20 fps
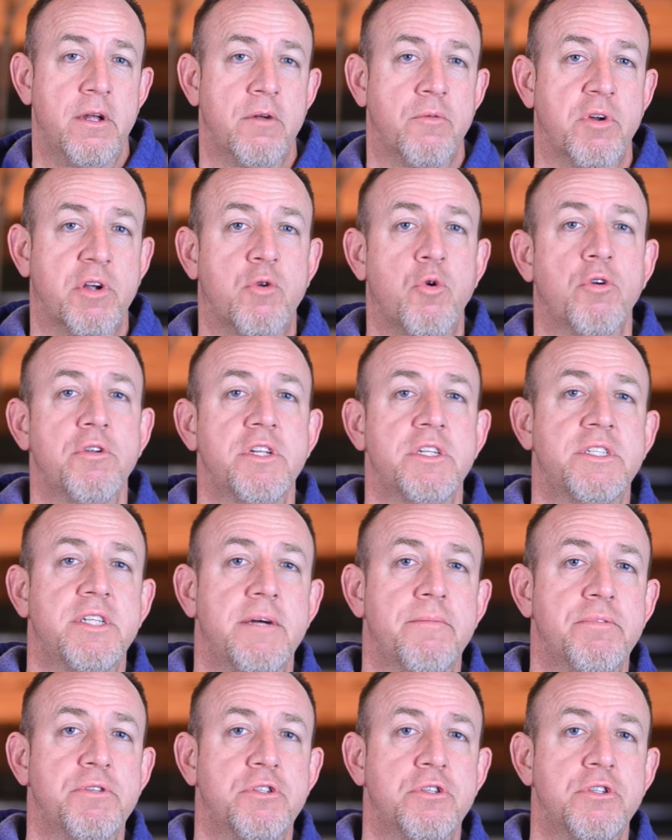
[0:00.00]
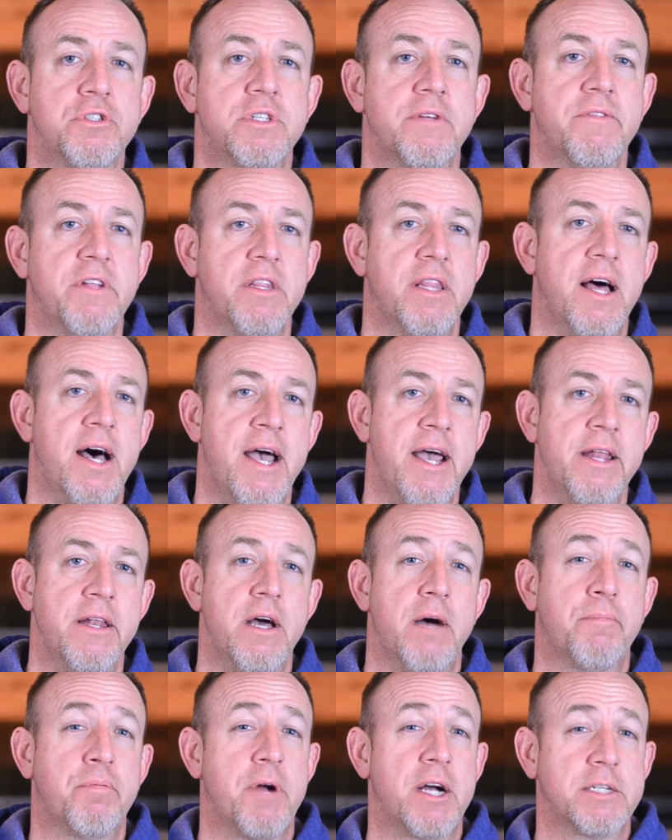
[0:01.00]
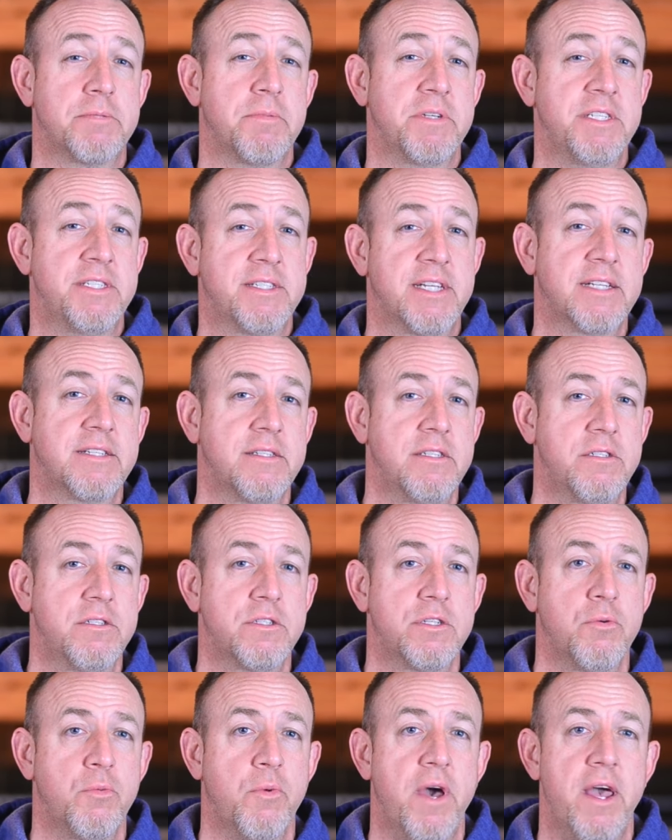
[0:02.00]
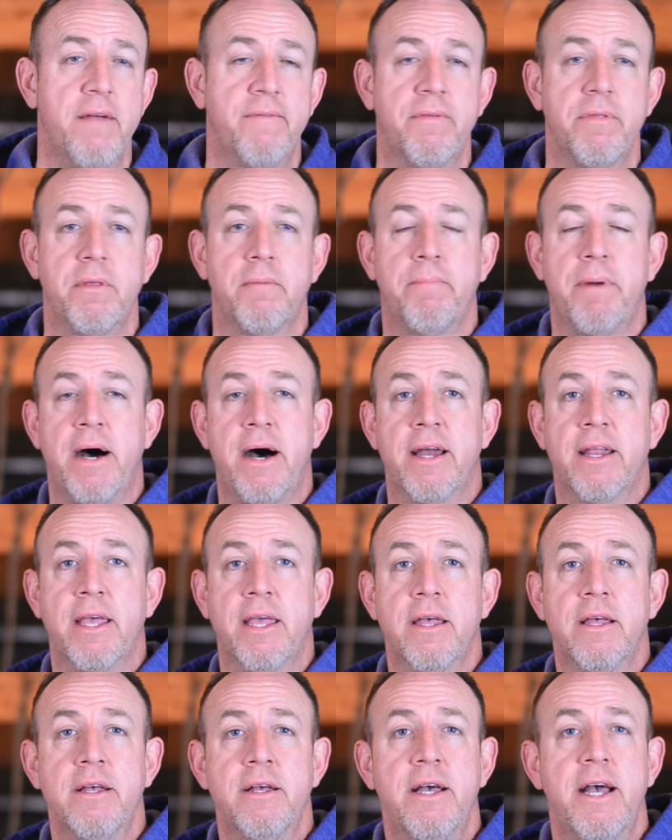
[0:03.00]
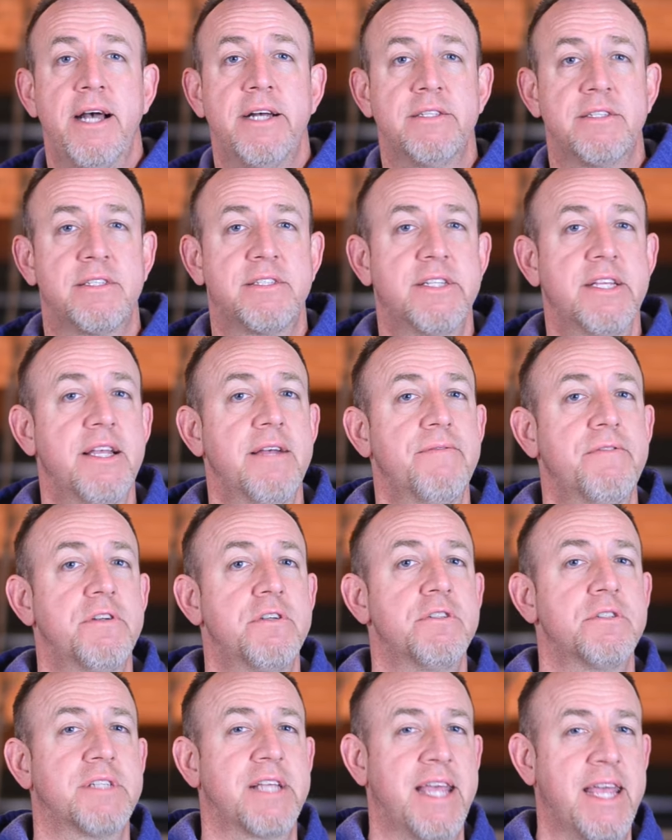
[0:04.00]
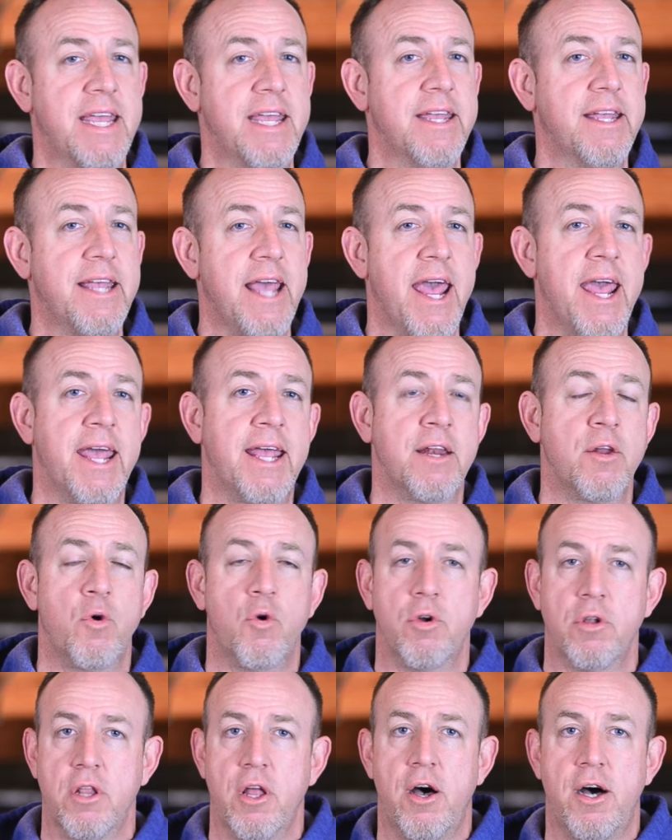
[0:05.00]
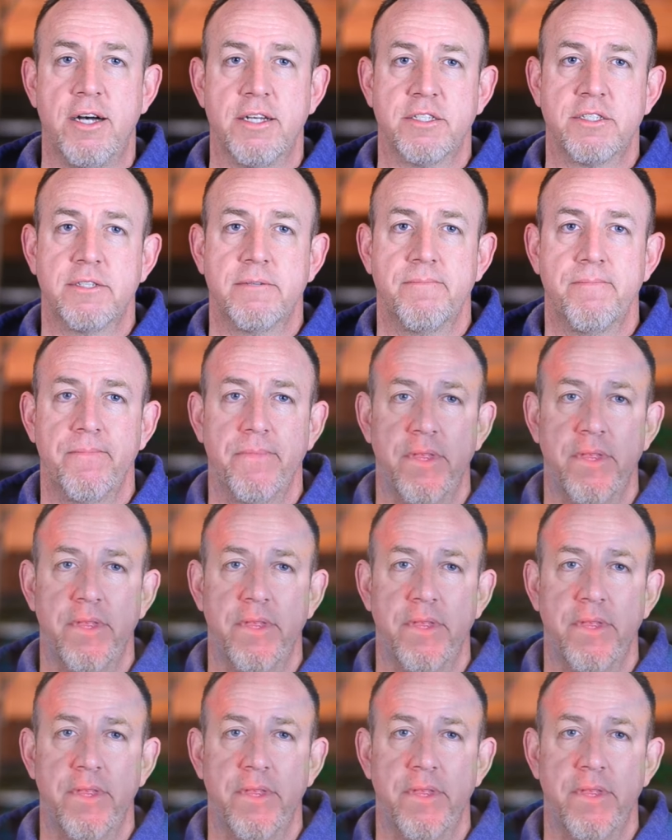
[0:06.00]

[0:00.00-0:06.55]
Record the temperatures of the line approximately 6 inches away from the body and see if there's heat gain or loss.